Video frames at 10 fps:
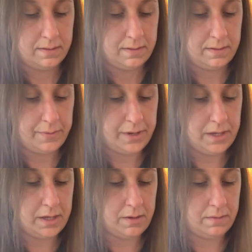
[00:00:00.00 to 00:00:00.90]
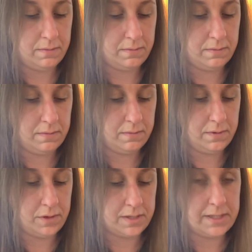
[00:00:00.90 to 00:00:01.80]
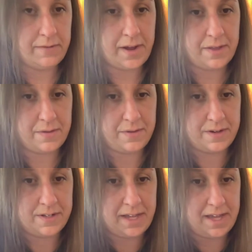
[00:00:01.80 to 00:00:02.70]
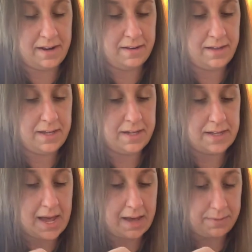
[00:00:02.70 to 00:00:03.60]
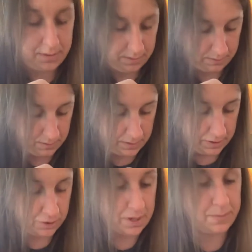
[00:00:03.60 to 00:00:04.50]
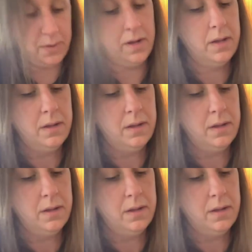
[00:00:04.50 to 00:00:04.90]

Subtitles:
They're pretty cute. You can see right through their skin. Kids absolutely, oh, I just dropped one.